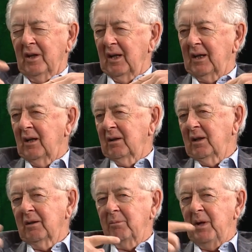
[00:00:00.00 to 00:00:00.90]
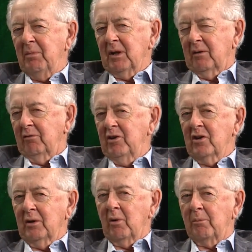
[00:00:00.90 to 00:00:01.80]
Like the people that
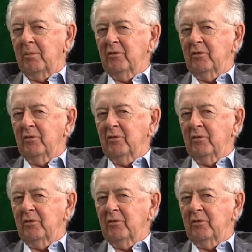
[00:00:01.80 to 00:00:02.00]
originally were,